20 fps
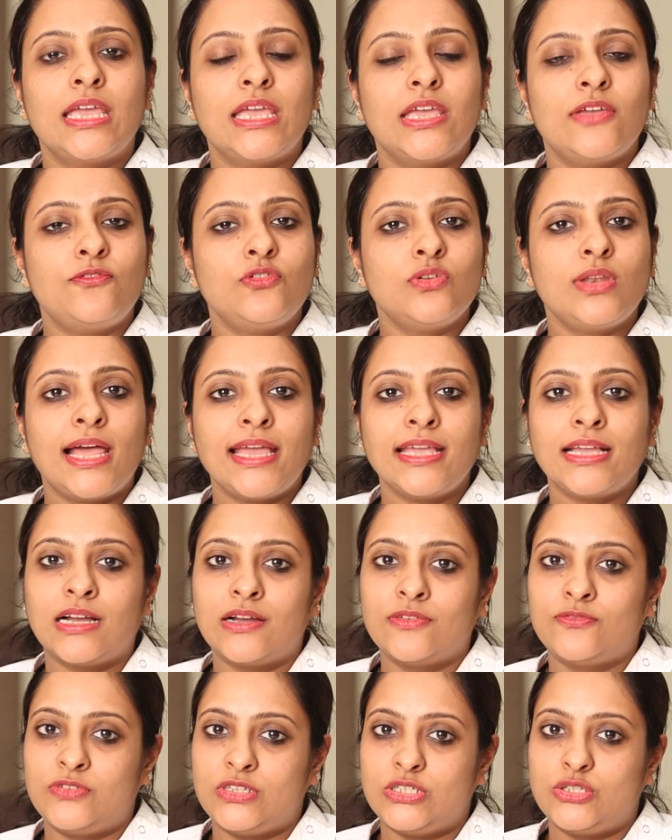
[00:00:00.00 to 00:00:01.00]
If you like
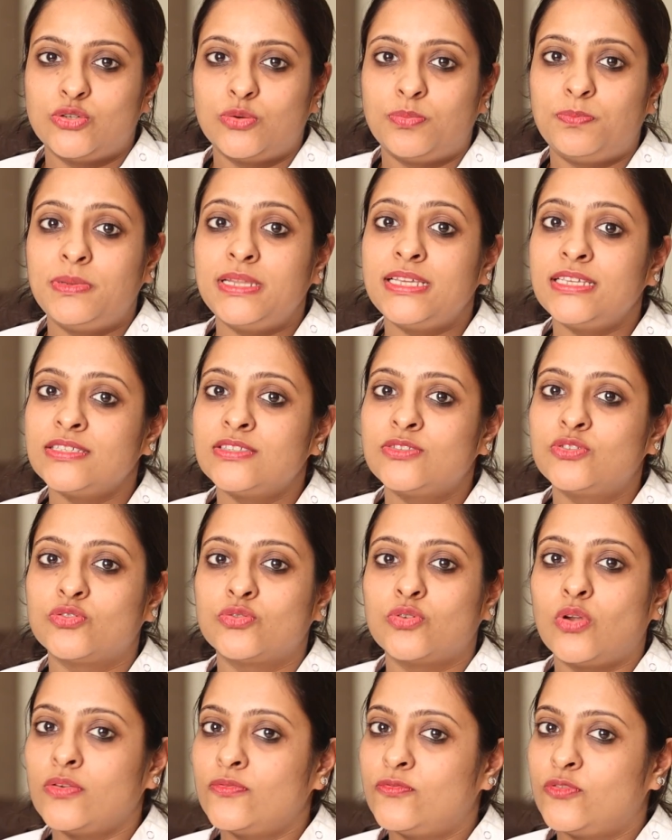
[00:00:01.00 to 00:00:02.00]
our video, please do
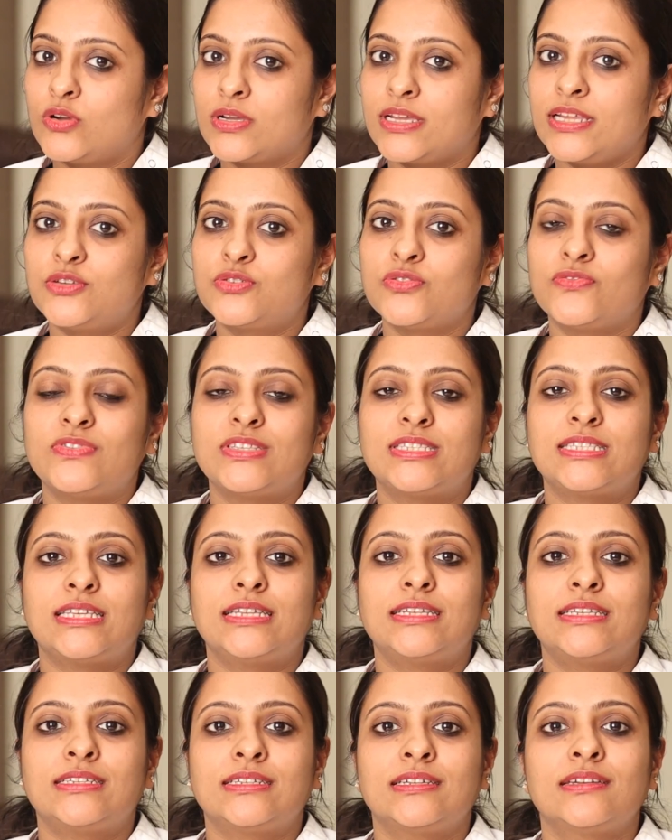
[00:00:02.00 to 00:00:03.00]
not forget to
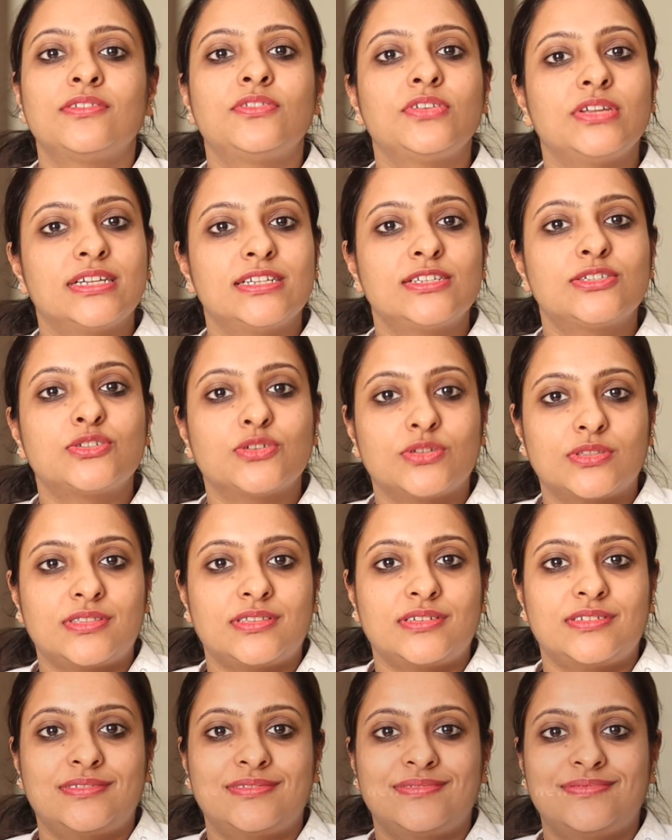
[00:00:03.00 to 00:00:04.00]
visit
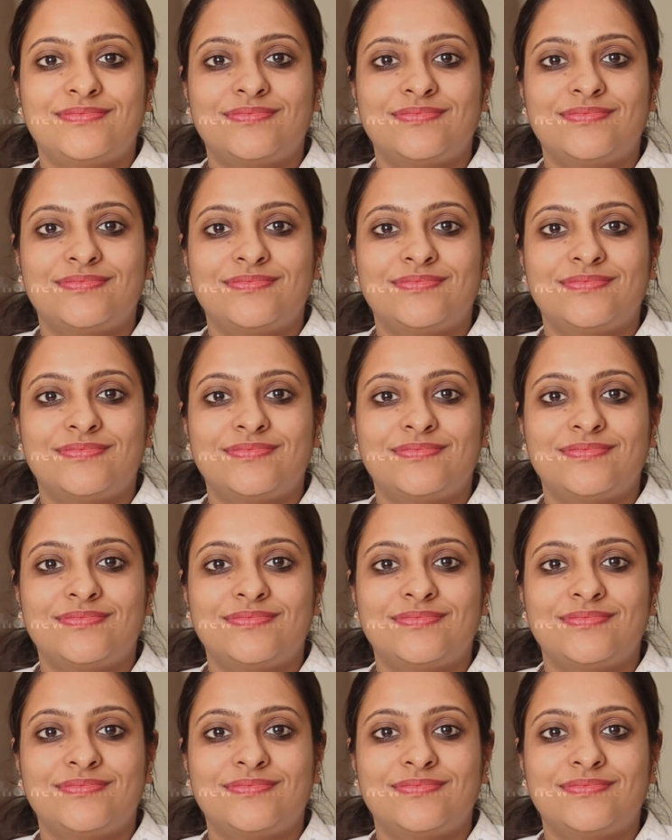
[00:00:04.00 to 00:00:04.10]
Realtooth.